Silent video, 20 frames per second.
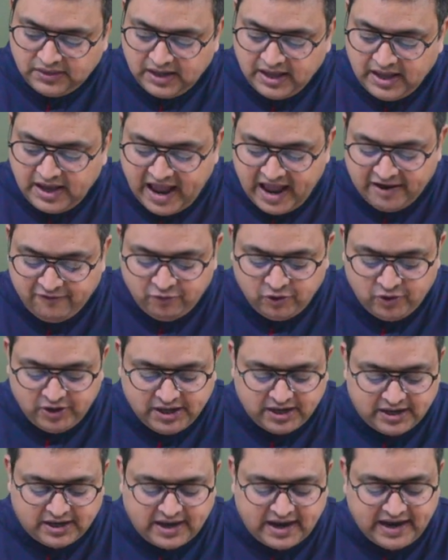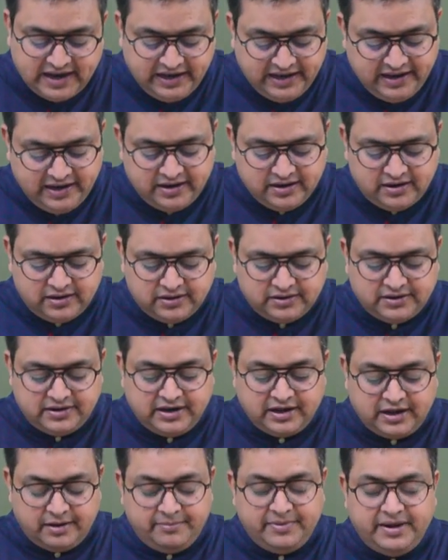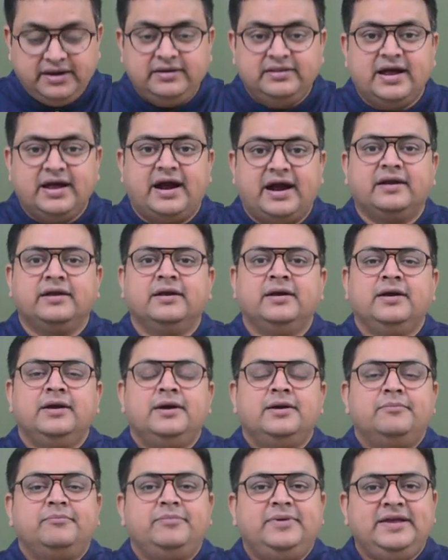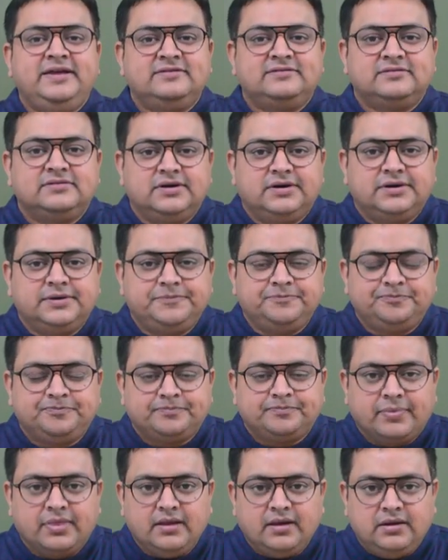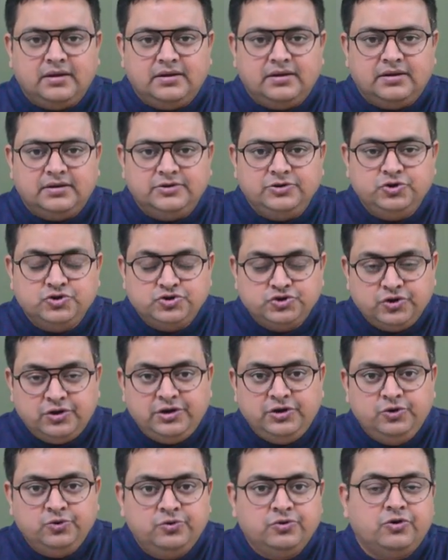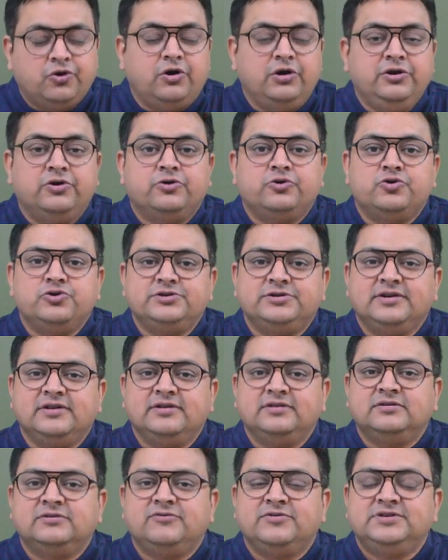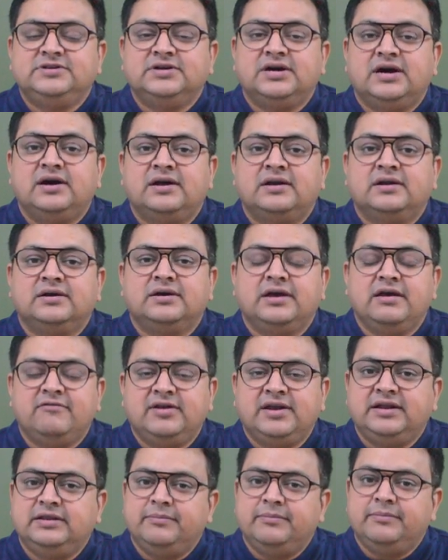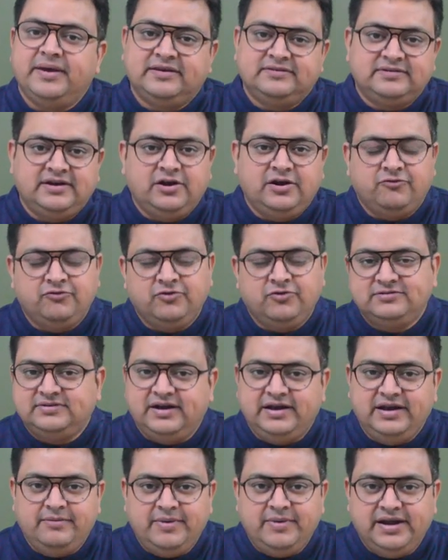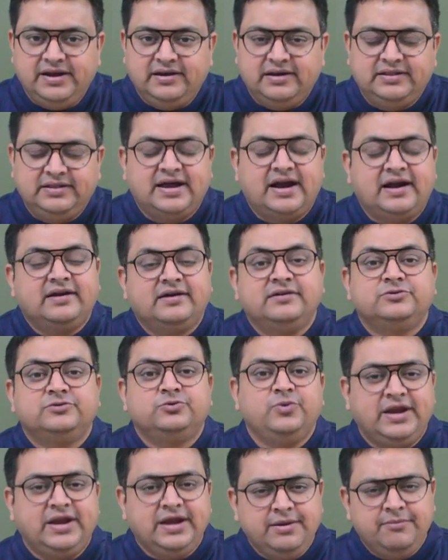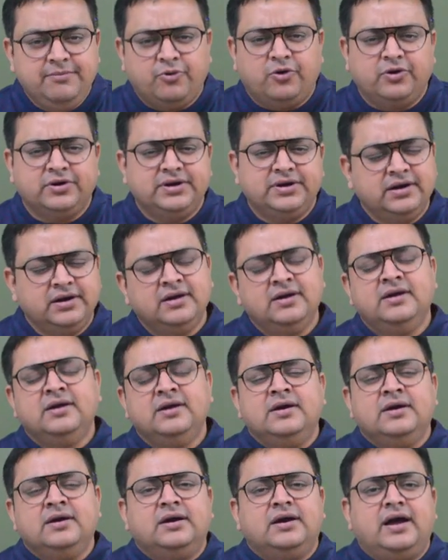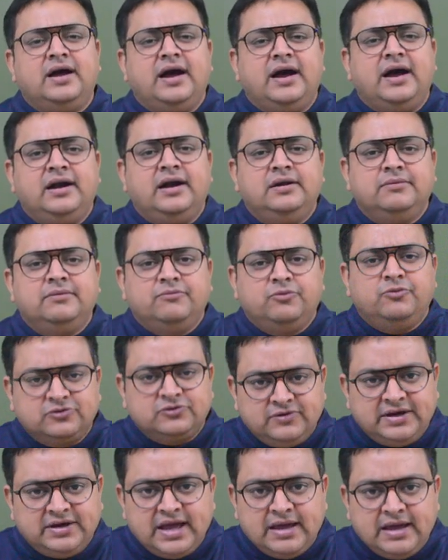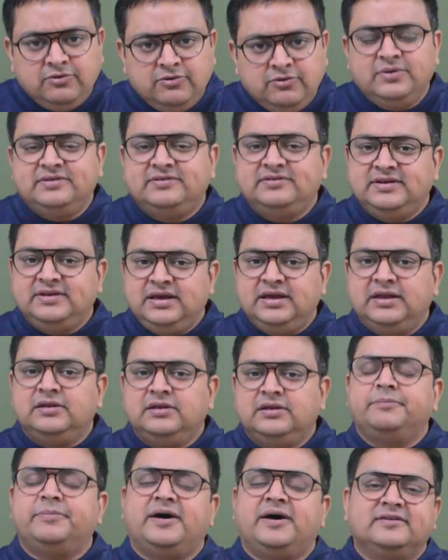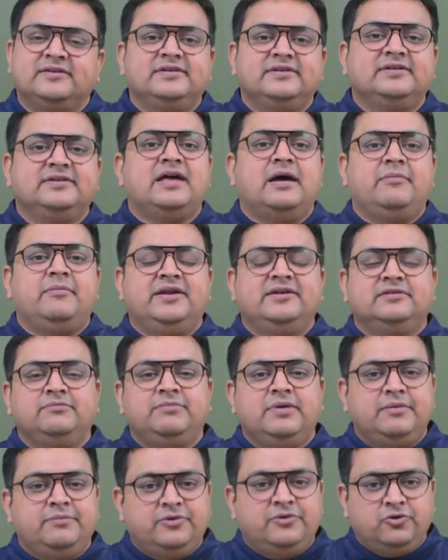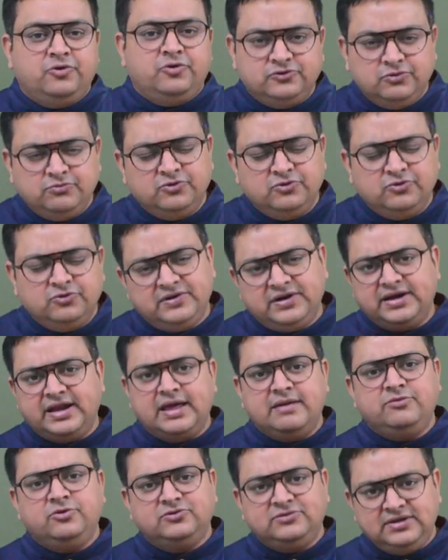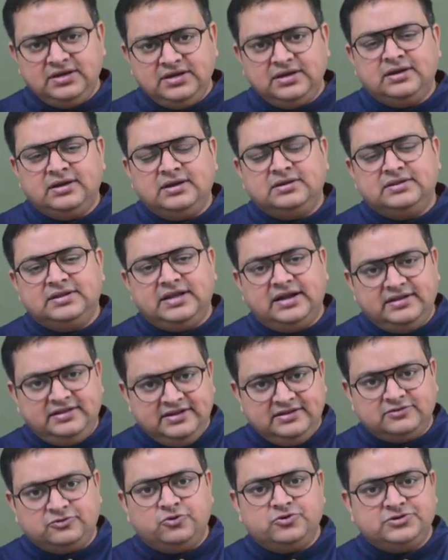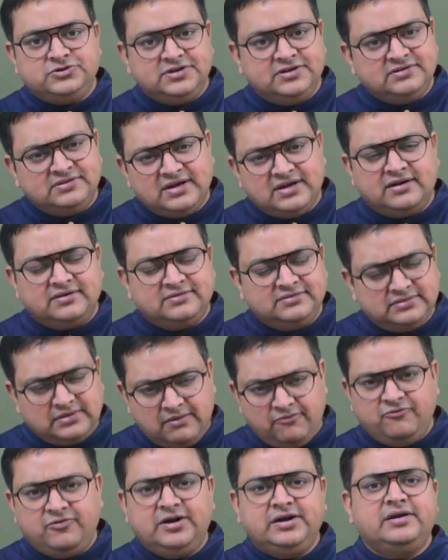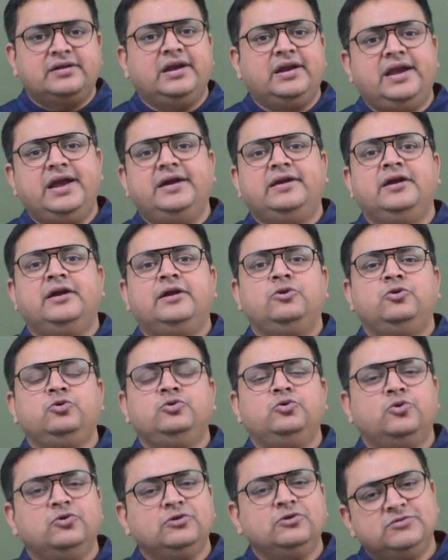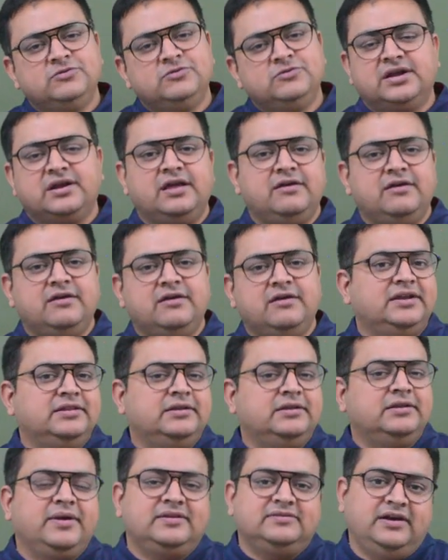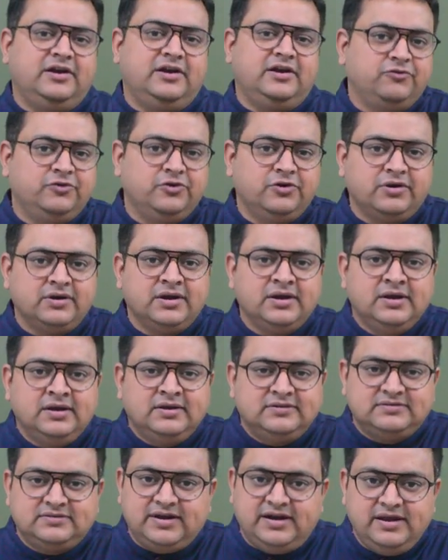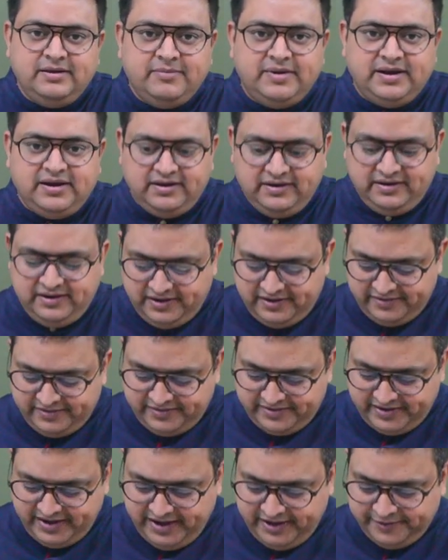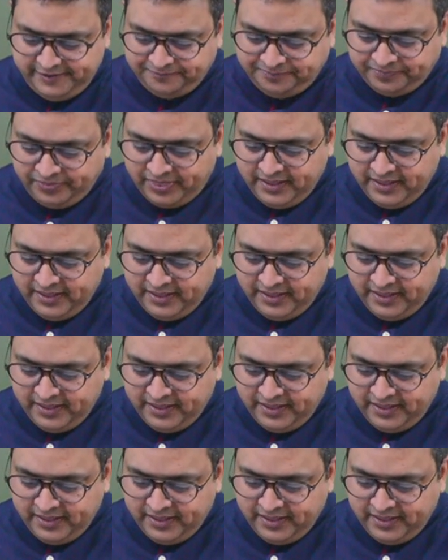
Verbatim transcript: I would highly recommend that please you should do all your questions which are given at the backside of your study material. That is very important. And most of the time you will see in the past examination paper also, most of the time you see that these questions are somewhat related to those which are given at the backside of your study material, right?